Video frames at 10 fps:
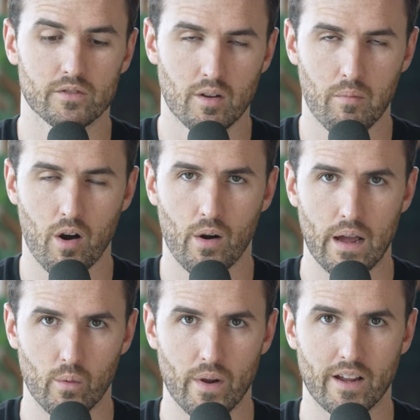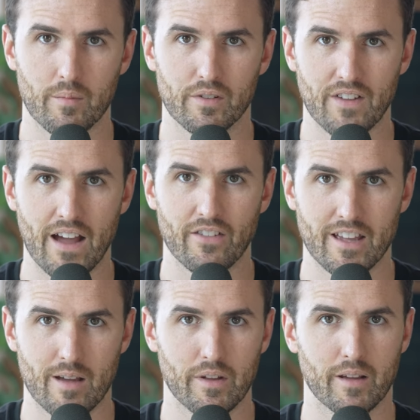Tomorrow I'll wake up at 5
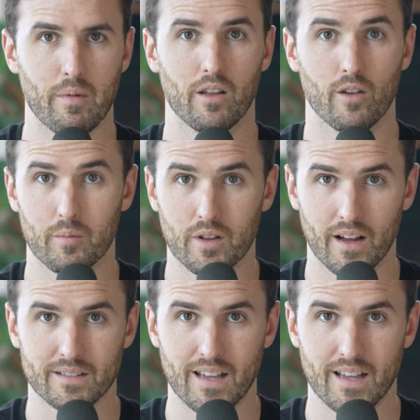a.m. like my alarm clock